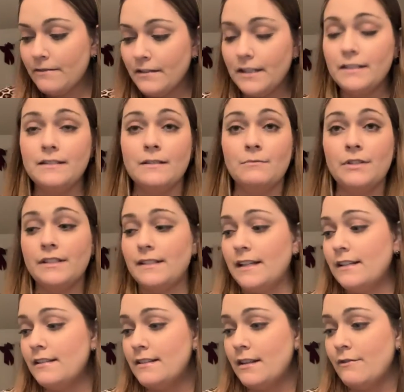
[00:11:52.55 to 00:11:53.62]
Got some
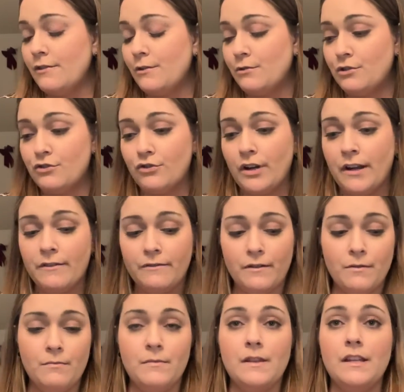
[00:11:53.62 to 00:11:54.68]
exciting stuff I want to try
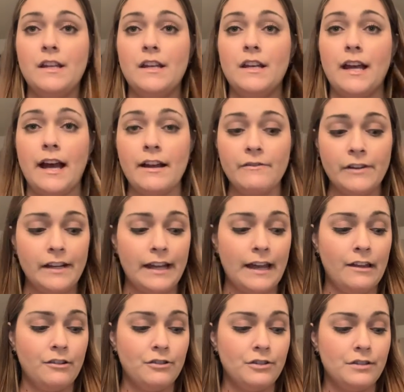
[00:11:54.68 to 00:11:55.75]
from the advent
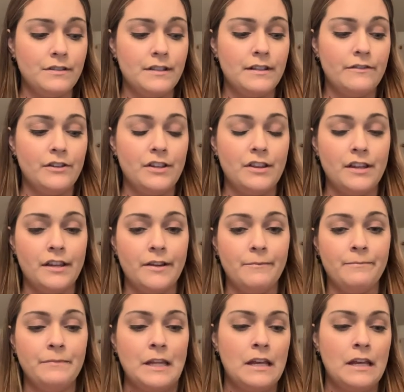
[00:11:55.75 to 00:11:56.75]
calendars and everything.